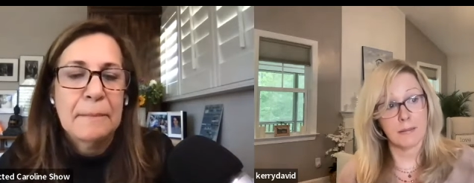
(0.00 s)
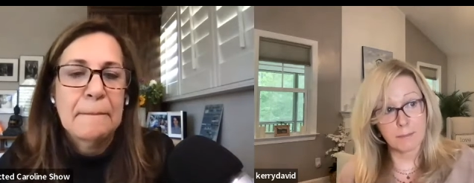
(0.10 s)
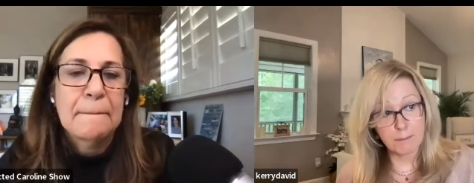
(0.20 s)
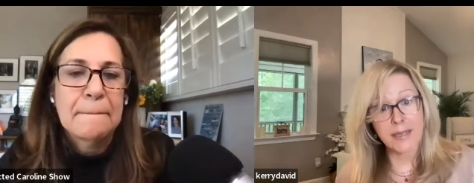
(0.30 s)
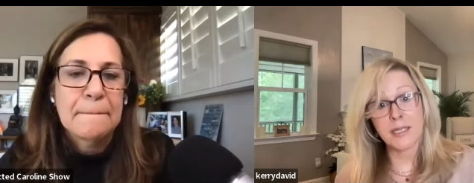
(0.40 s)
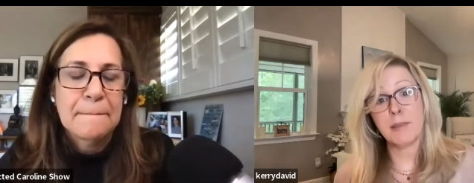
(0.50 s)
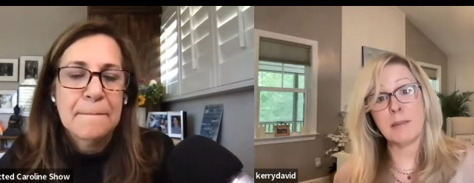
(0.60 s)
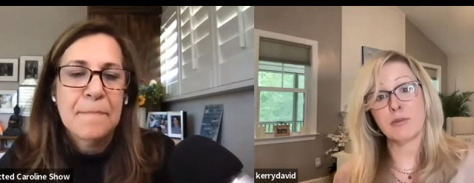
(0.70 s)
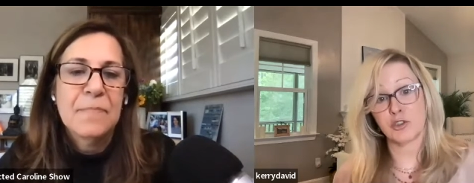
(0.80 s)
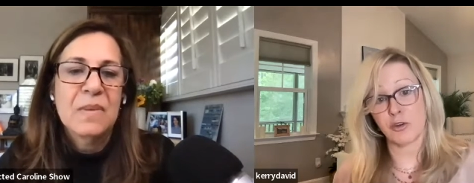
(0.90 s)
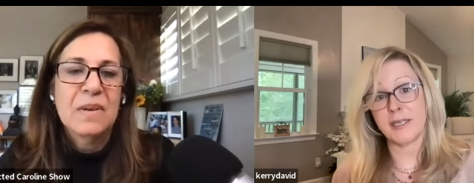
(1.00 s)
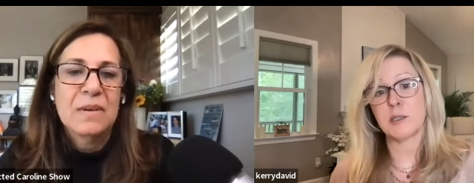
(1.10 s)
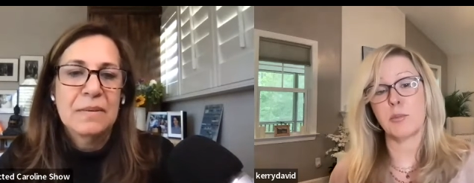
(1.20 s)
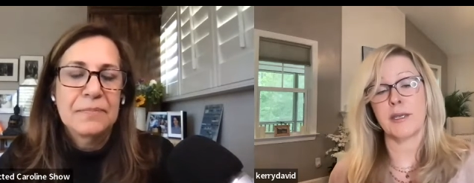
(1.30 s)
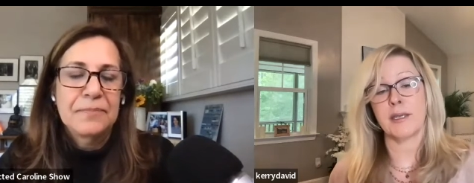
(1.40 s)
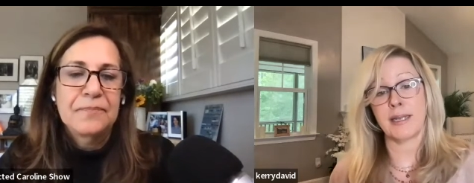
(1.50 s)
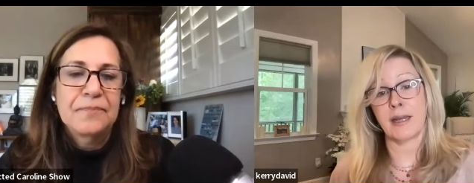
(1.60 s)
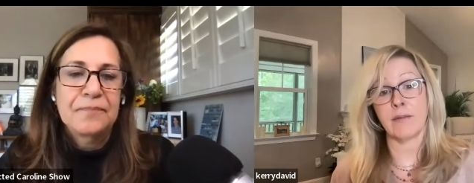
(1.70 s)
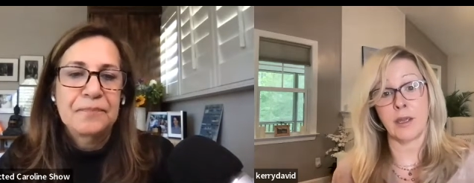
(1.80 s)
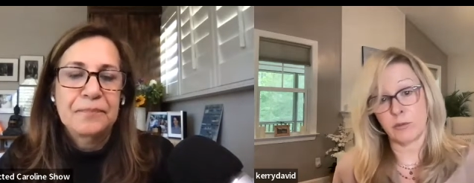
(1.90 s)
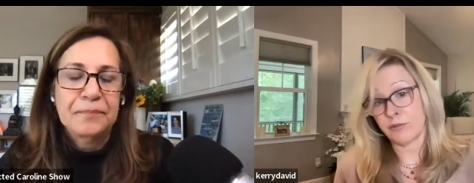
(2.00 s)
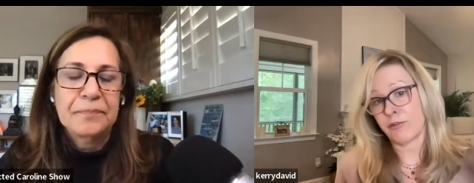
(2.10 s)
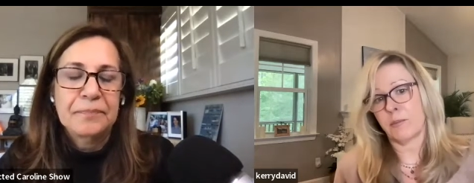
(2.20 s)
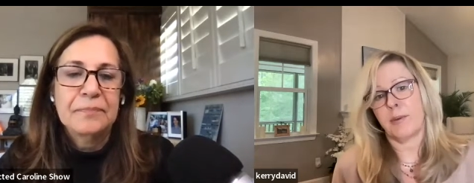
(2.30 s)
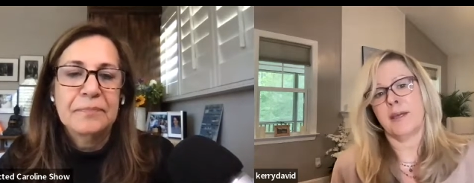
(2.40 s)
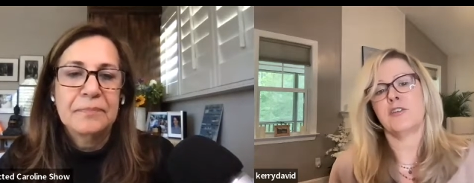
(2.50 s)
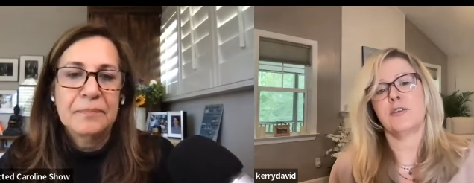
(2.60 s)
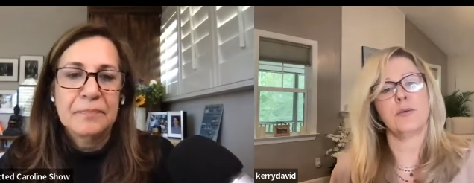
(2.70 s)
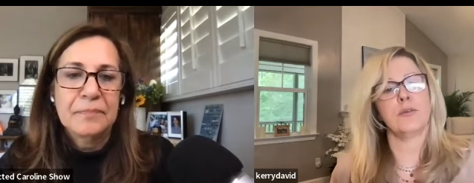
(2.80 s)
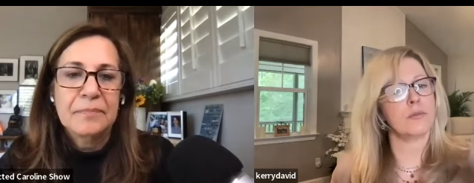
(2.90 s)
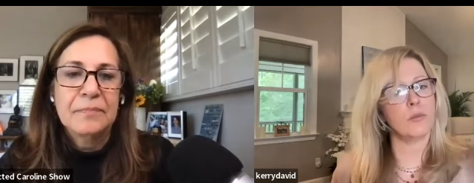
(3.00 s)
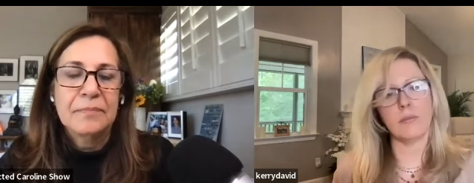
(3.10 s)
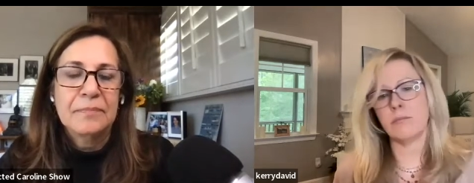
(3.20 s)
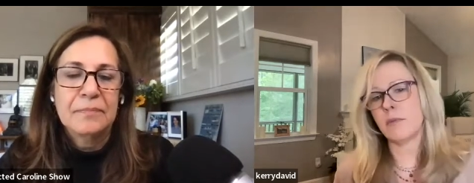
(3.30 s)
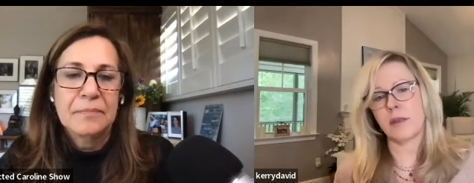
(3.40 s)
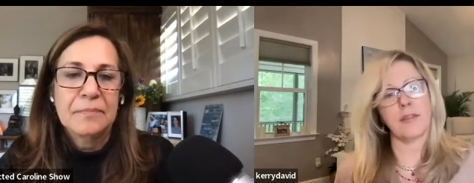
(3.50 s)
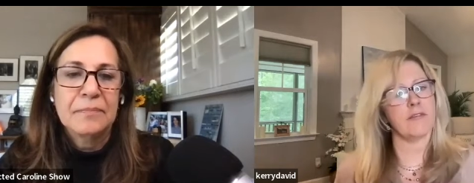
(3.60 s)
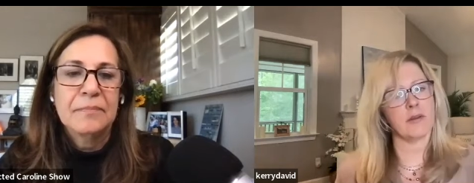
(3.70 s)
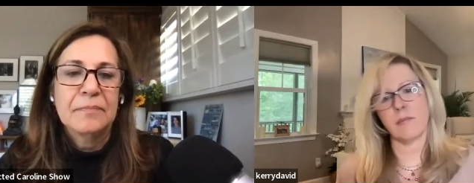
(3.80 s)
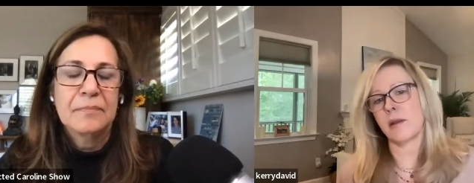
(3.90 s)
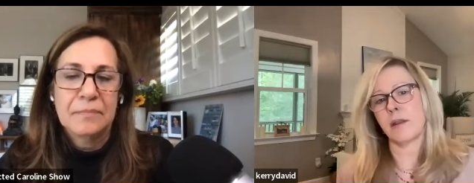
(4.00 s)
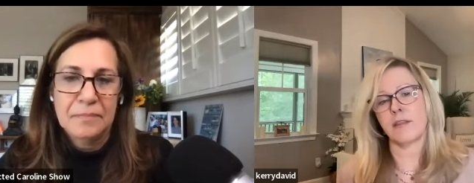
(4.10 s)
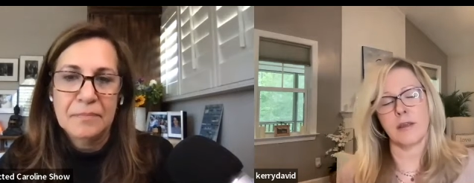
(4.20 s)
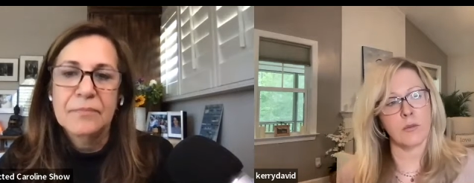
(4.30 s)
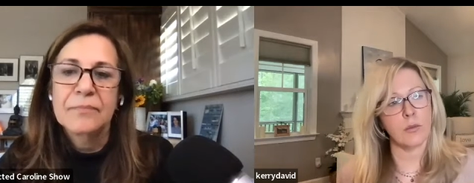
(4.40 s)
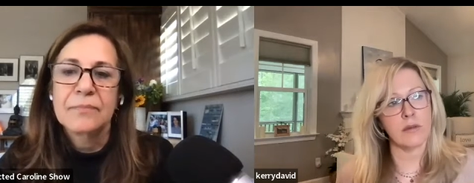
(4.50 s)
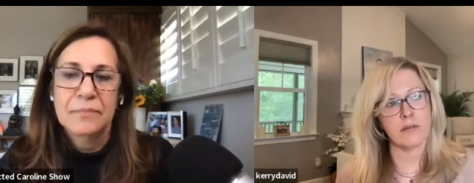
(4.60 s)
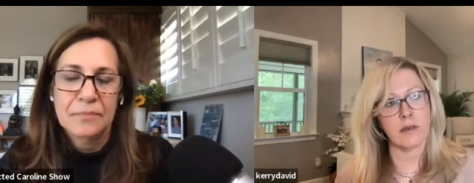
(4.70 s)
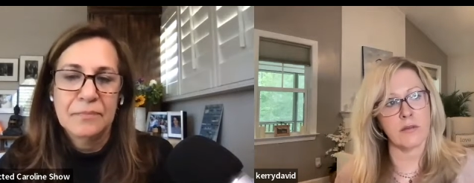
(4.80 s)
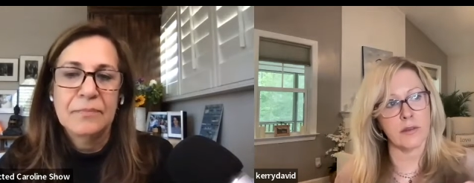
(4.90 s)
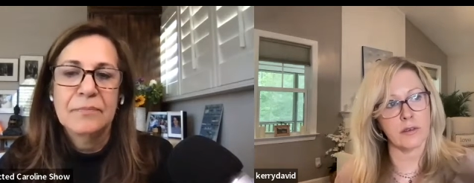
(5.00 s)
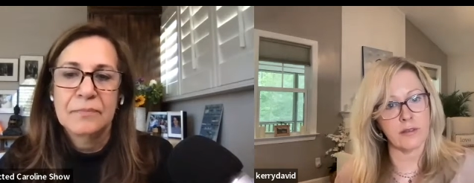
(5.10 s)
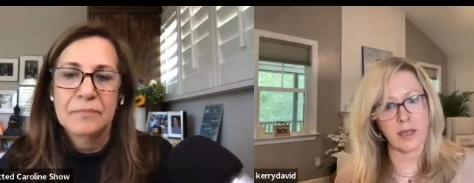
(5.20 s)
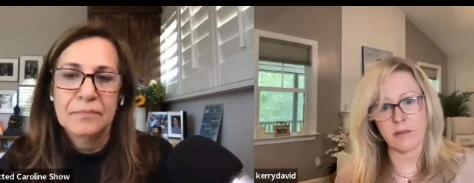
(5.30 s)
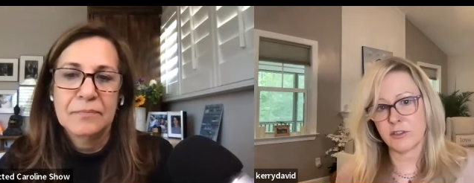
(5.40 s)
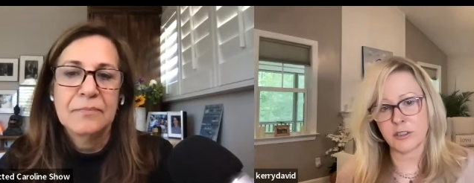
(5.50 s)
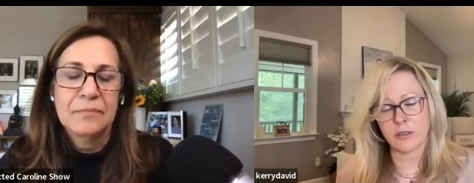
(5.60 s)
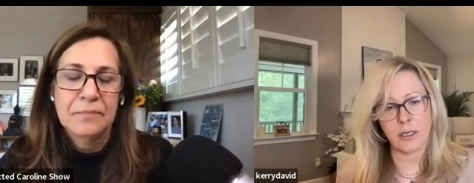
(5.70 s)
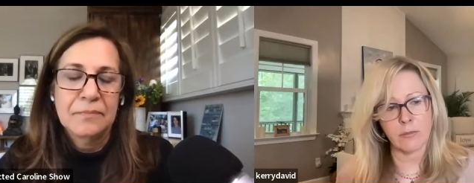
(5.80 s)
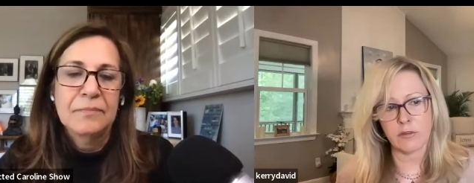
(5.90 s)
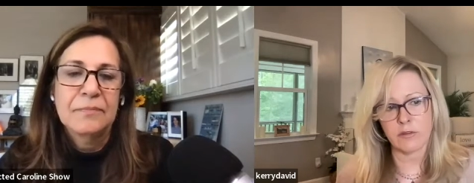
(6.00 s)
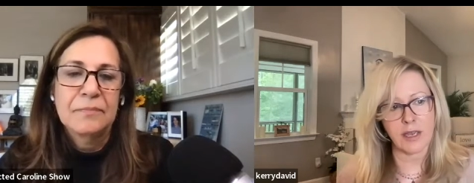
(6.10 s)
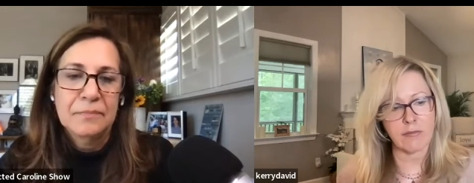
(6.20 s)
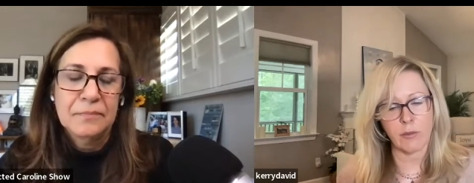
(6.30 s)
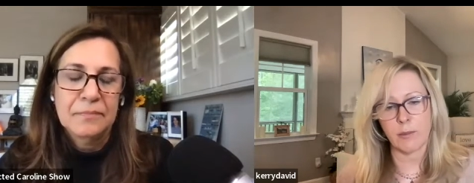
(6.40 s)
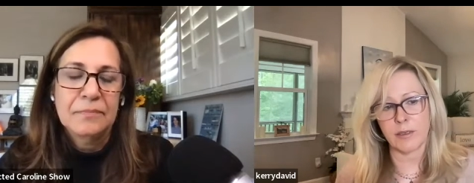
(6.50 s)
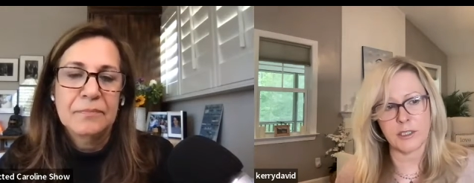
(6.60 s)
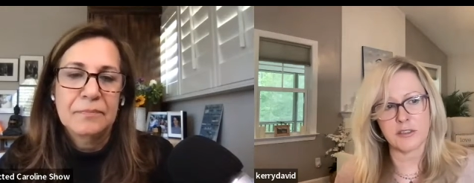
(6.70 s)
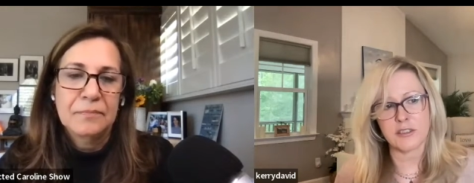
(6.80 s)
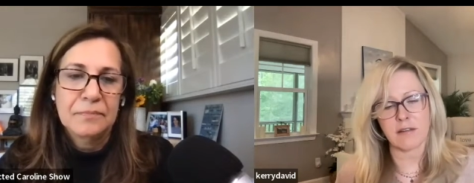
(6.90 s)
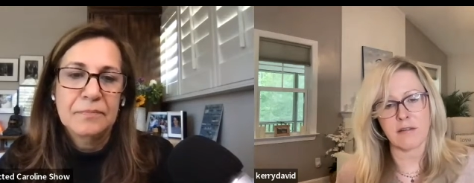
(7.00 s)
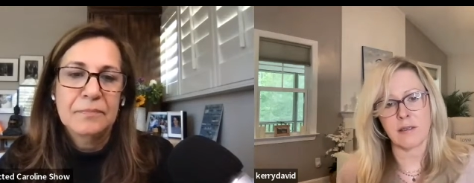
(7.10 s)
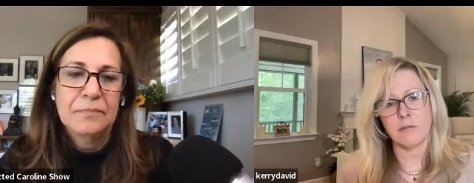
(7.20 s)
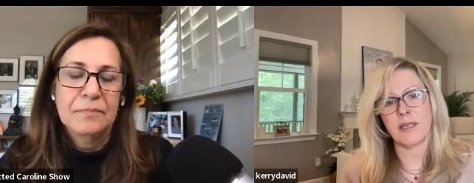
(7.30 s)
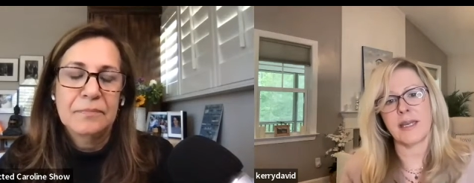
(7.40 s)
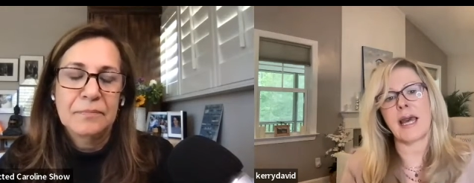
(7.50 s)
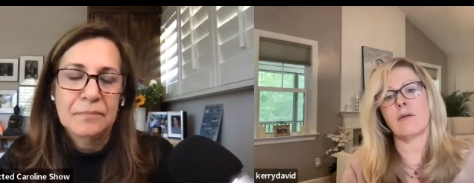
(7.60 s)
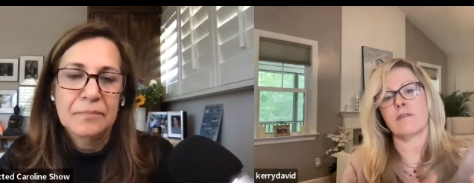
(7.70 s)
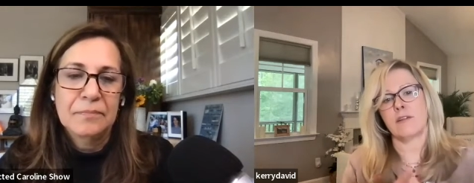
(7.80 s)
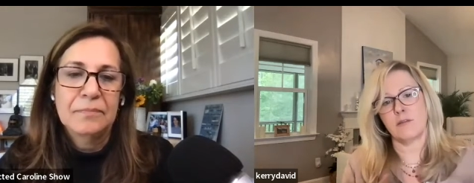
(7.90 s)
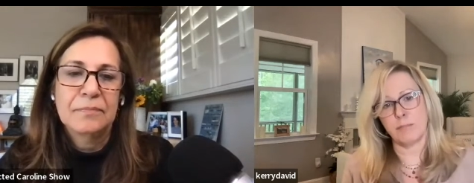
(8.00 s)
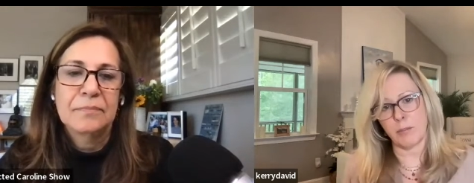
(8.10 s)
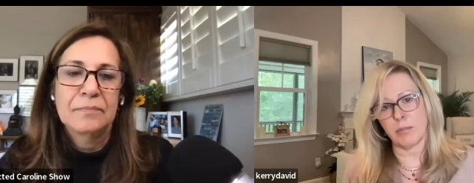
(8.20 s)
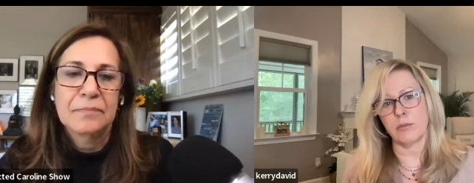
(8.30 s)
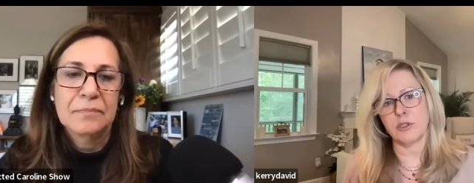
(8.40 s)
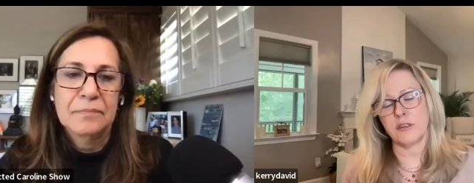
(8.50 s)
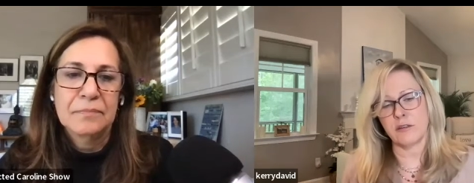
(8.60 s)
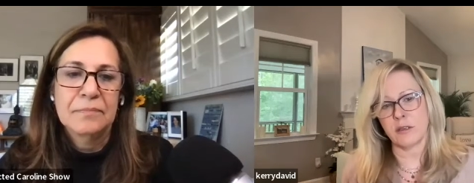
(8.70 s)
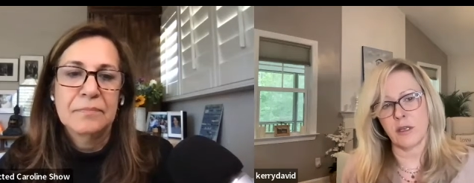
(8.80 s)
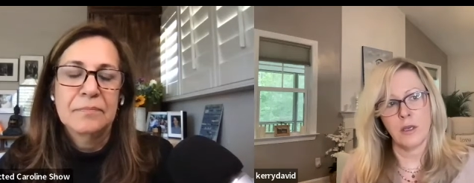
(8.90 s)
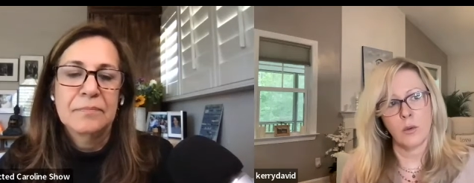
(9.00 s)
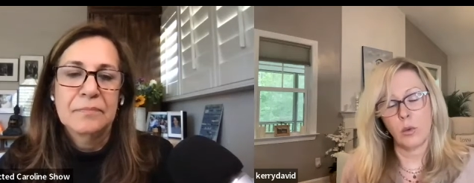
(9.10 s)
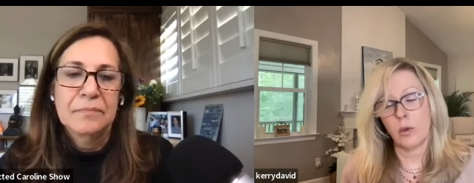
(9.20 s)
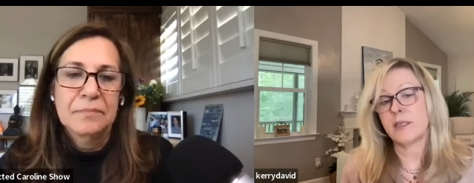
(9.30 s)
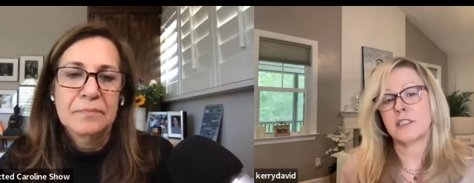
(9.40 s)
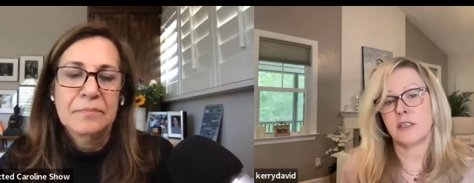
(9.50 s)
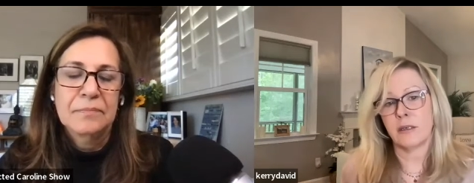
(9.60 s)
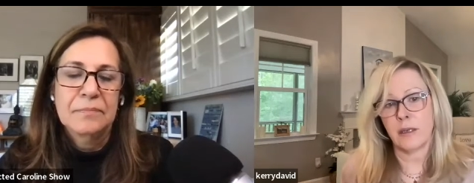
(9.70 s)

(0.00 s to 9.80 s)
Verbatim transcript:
Speaker 1: Many people tried to break it down there. It was front page news month after month. It was on the television. It was everywhere, but it just doesn't seem to get out of this bubble, which is Wilmington.